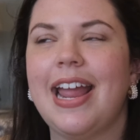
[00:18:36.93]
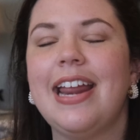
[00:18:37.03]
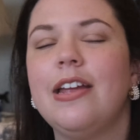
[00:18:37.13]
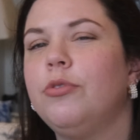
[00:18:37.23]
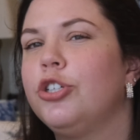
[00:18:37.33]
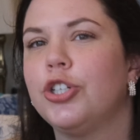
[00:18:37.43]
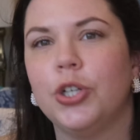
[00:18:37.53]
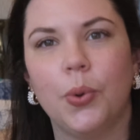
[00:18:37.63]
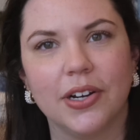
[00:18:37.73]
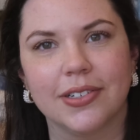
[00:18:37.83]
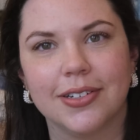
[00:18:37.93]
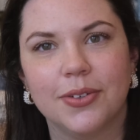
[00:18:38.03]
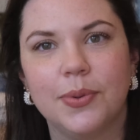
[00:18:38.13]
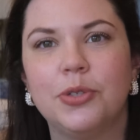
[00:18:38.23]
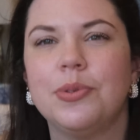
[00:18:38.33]
and it was short,
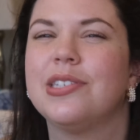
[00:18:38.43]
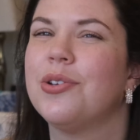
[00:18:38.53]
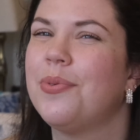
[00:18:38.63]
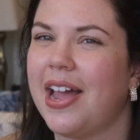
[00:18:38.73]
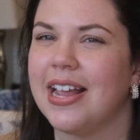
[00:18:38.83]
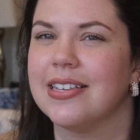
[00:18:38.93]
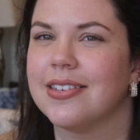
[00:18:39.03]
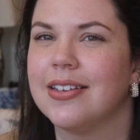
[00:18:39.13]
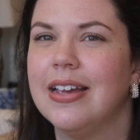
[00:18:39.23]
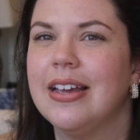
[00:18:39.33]
which was so nice.